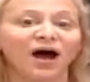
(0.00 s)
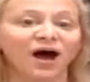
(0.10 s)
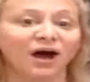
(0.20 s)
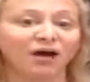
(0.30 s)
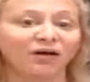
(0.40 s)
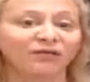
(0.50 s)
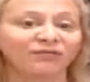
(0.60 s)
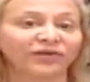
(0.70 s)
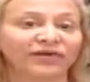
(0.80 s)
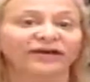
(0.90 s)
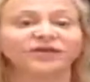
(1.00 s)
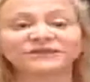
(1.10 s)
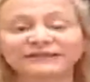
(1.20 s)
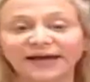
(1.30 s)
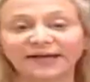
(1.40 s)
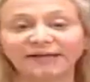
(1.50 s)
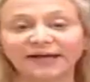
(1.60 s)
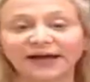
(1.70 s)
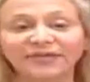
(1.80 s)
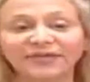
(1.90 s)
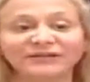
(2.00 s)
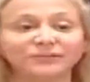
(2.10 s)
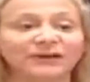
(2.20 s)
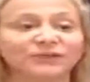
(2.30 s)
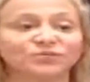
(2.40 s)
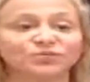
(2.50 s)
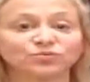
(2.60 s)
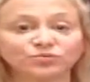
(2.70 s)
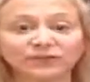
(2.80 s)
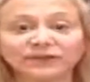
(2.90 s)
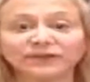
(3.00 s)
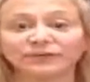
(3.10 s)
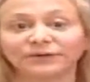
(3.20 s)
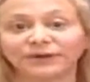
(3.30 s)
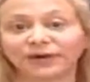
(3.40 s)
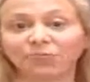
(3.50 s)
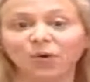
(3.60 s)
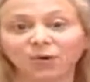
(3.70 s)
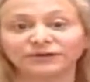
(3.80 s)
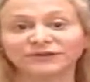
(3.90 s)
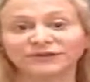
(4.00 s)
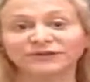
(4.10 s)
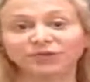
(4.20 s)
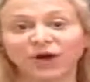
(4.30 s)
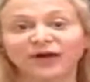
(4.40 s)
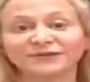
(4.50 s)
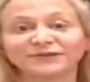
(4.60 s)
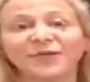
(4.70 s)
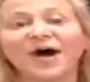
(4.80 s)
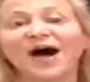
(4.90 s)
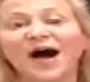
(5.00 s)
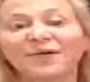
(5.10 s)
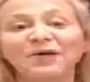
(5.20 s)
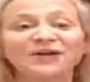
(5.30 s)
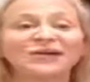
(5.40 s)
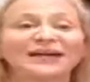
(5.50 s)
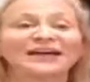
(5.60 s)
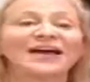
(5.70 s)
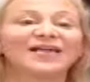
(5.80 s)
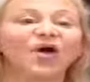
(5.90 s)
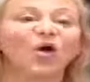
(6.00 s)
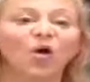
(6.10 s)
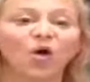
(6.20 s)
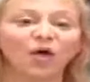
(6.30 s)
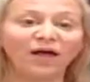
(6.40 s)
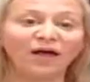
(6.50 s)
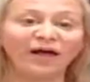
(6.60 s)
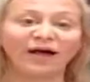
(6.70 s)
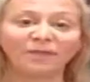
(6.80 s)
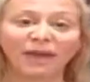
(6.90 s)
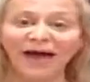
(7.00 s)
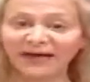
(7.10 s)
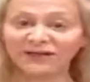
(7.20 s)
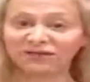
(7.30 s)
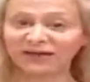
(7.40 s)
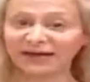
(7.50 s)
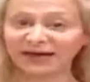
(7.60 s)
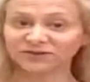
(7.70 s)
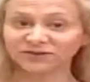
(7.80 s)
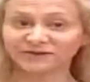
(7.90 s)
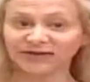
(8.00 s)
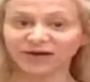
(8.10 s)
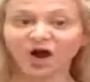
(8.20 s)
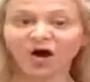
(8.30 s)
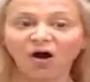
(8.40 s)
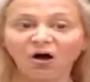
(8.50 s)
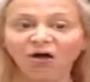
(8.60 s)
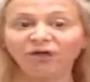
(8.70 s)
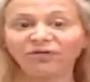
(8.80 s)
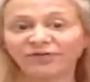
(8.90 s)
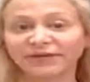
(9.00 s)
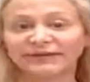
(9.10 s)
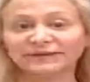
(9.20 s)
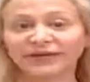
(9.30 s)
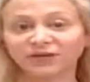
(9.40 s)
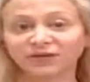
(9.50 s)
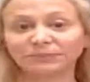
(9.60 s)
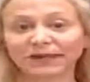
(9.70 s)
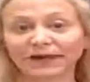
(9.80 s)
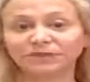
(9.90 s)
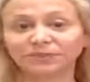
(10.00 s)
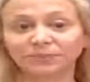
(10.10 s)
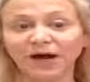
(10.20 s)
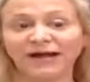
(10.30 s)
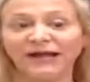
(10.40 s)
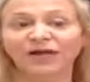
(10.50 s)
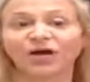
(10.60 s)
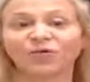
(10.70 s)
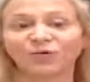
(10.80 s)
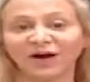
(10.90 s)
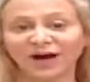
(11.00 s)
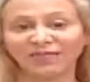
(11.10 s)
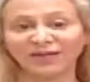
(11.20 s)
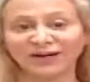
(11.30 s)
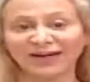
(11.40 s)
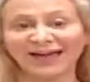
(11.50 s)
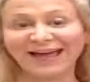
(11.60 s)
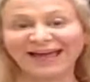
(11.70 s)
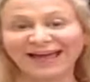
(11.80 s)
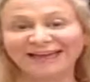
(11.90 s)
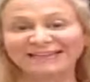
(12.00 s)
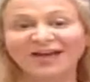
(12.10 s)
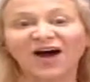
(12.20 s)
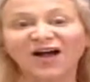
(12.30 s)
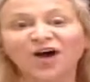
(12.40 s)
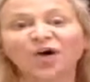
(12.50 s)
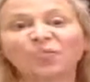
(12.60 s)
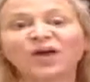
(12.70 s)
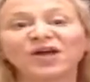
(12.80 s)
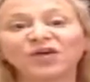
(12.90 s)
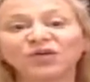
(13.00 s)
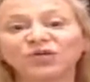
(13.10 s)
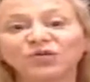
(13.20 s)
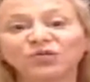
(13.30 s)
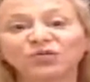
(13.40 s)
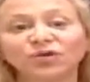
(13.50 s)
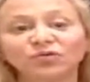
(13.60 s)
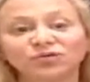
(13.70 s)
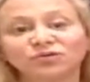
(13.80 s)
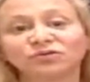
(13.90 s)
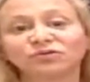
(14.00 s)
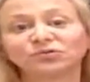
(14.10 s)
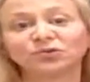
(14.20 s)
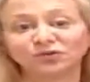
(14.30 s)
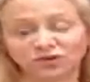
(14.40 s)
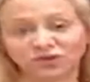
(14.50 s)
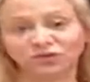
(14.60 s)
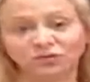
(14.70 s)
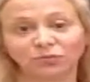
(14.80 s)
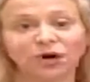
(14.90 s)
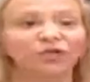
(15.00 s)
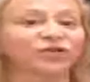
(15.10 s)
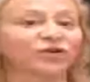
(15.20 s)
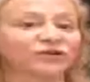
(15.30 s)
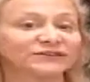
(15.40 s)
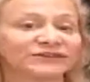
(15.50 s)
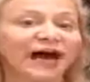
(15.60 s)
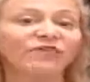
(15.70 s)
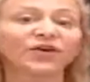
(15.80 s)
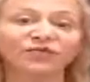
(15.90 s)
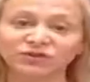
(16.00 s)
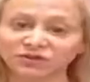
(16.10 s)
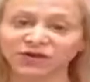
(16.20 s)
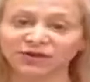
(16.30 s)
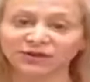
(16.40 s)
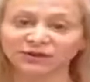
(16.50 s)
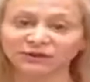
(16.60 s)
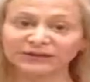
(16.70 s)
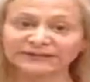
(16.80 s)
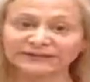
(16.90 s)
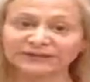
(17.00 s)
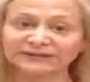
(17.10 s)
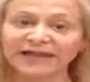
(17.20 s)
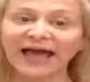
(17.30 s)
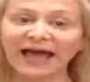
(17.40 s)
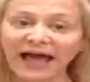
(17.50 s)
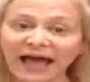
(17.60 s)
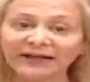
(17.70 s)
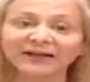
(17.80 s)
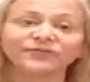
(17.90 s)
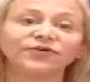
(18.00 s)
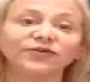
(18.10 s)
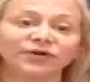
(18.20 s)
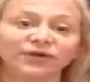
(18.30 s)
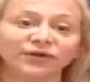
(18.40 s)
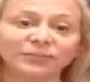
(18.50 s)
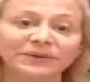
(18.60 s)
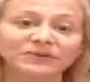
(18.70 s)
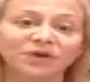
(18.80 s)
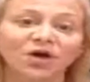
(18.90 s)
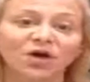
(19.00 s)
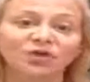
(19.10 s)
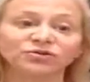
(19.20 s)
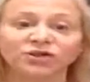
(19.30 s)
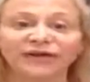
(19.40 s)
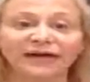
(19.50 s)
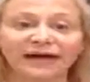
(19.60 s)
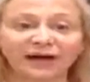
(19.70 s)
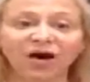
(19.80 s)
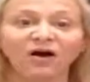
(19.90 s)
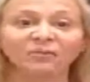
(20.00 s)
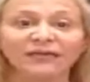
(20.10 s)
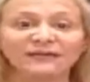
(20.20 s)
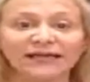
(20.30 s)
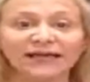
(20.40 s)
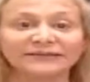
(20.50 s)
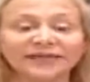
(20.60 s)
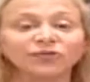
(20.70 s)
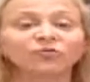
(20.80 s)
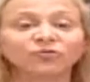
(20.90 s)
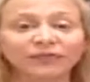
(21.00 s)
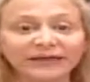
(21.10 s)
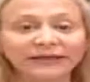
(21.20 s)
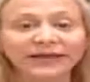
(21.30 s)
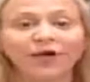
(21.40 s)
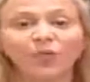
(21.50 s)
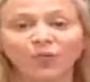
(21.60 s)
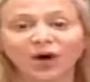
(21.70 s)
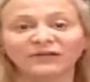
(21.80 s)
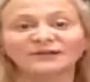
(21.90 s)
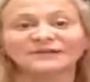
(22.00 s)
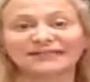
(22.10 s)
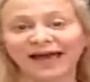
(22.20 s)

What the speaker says: of the care cycle, and this becomes really, really important as well. So I want to look at the whole package and understand all the things that could be undermining recovery, and I hope you do too, both for yourself if you're struggling with these things, and if you're a therapist who's looking at a complex case and really wants to